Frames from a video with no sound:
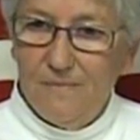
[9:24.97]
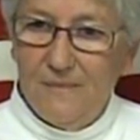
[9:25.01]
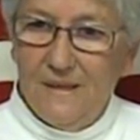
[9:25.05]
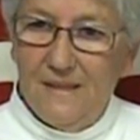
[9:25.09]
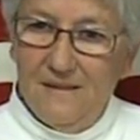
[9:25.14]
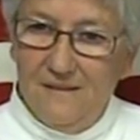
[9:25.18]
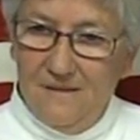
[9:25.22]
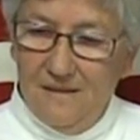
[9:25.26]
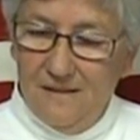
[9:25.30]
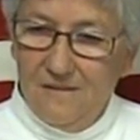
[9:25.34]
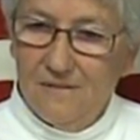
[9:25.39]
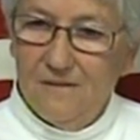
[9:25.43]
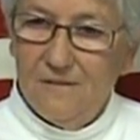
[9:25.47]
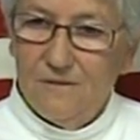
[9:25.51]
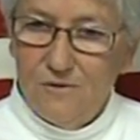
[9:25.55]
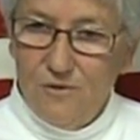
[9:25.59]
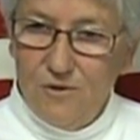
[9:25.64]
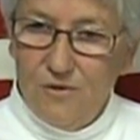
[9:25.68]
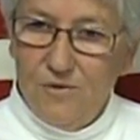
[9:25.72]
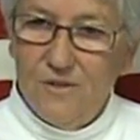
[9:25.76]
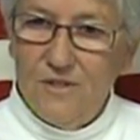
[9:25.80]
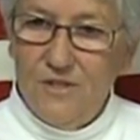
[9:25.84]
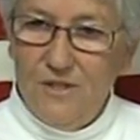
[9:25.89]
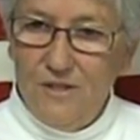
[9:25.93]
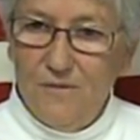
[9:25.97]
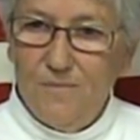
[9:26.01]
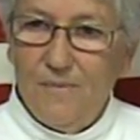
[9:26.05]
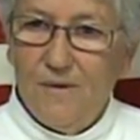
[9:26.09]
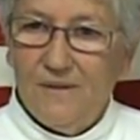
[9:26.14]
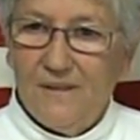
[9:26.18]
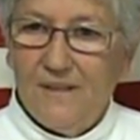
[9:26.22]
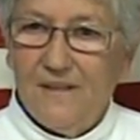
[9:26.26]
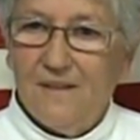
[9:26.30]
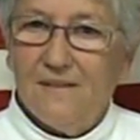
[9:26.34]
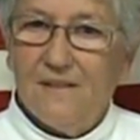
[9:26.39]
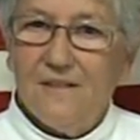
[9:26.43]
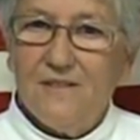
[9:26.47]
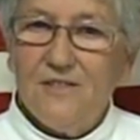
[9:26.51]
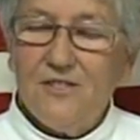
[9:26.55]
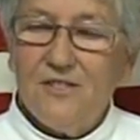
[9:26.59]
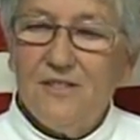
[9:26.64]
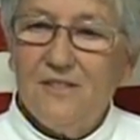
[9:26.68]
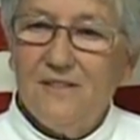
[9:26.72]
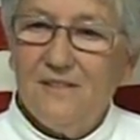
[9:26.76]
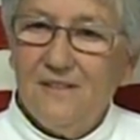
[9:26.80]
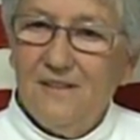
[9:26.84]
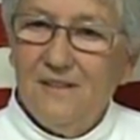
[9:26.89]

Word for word: My uncle Georgie spoke English.